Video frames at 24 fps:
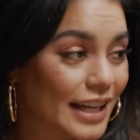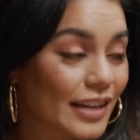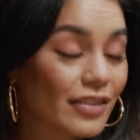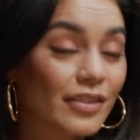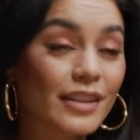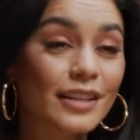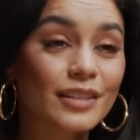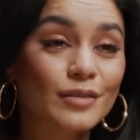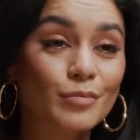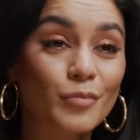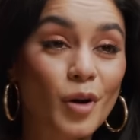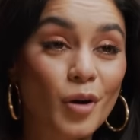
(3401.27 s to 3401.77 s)
In
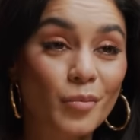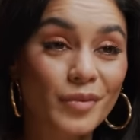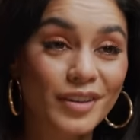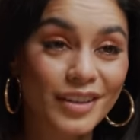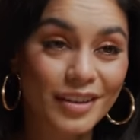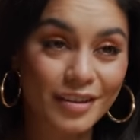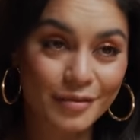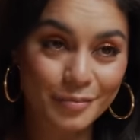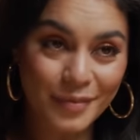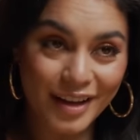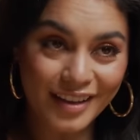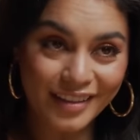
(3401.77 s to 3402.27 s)
this moment
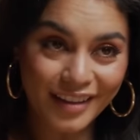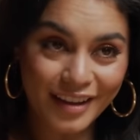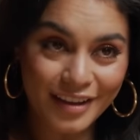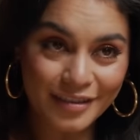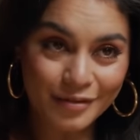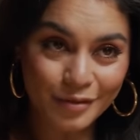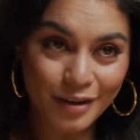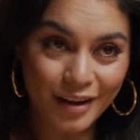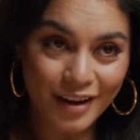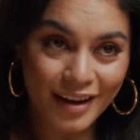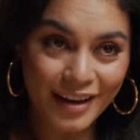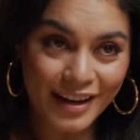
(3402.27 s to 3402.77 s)
of my
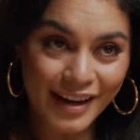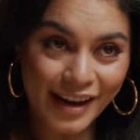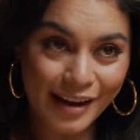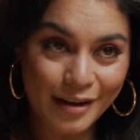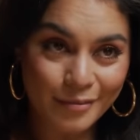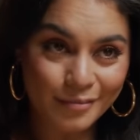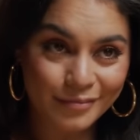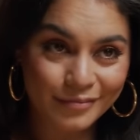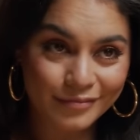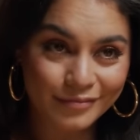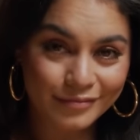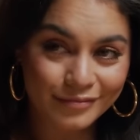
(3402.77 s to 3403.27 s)
life where I
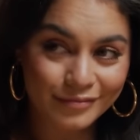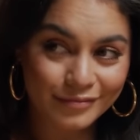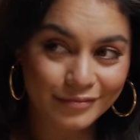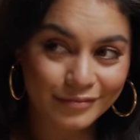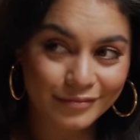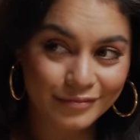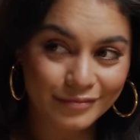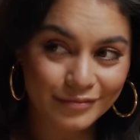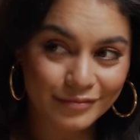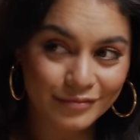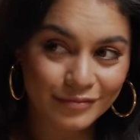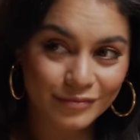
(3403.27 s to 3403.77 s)
am,
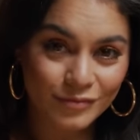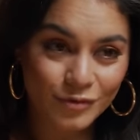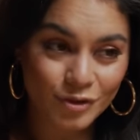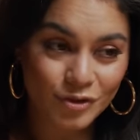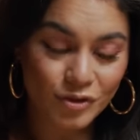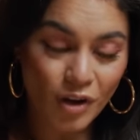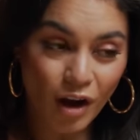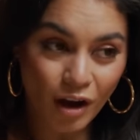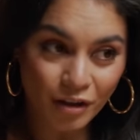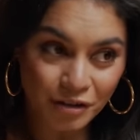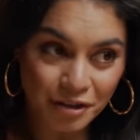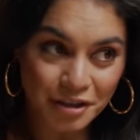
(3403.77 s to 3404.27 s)
just
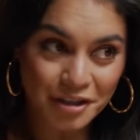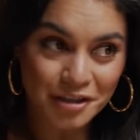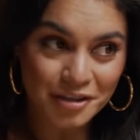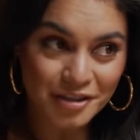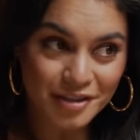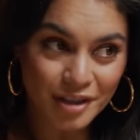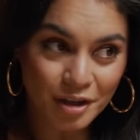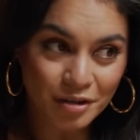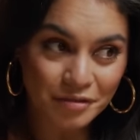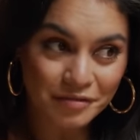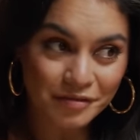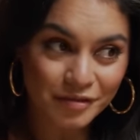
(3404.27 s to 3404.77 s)
honor
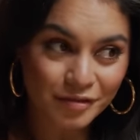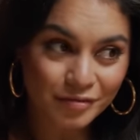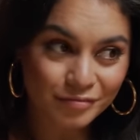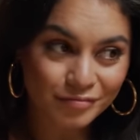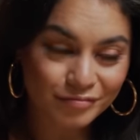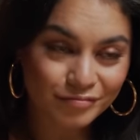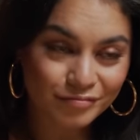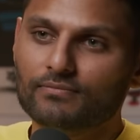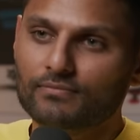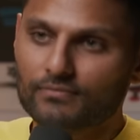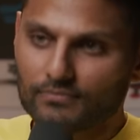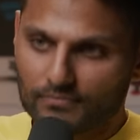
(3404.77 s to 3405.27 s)
yourself.
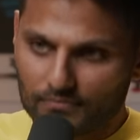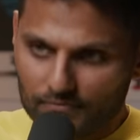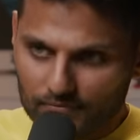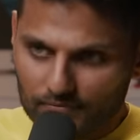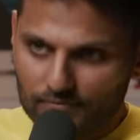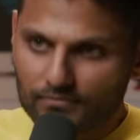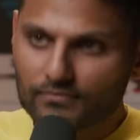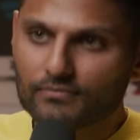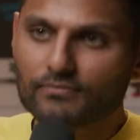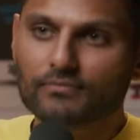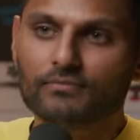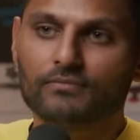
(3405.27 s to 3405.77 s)
Mm.
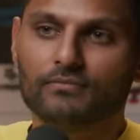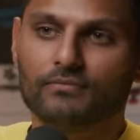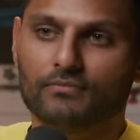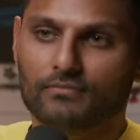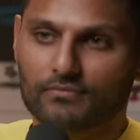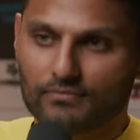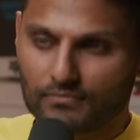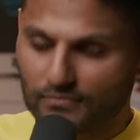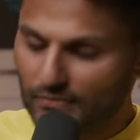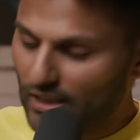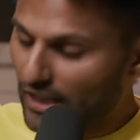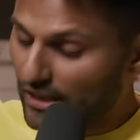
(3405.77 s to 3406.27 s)

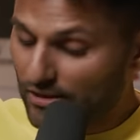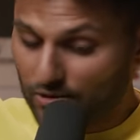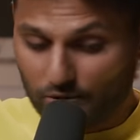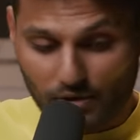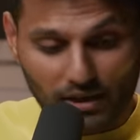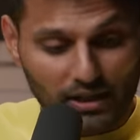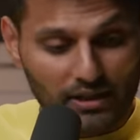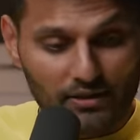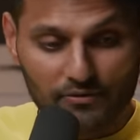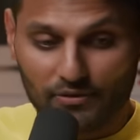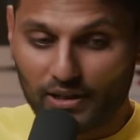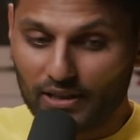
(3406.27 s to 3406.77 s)
That's
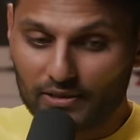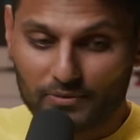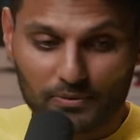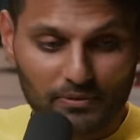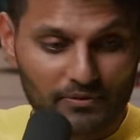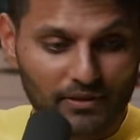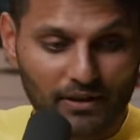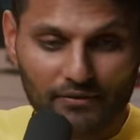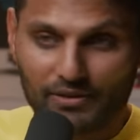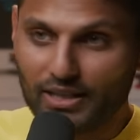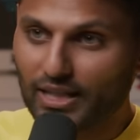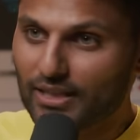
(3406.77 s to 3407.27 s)
great advice.
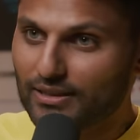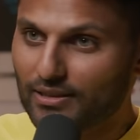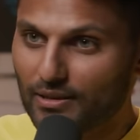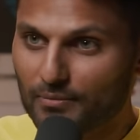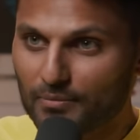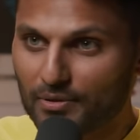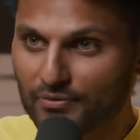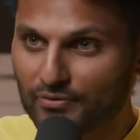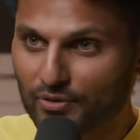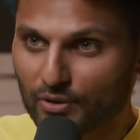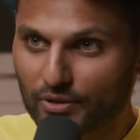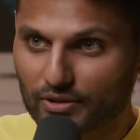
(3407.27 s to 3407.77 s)
We've never had that
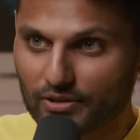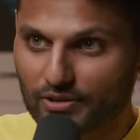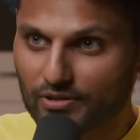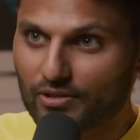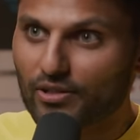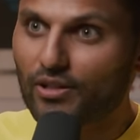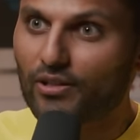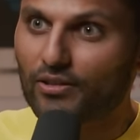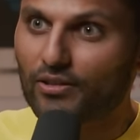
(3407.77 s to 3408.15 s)
before on the show.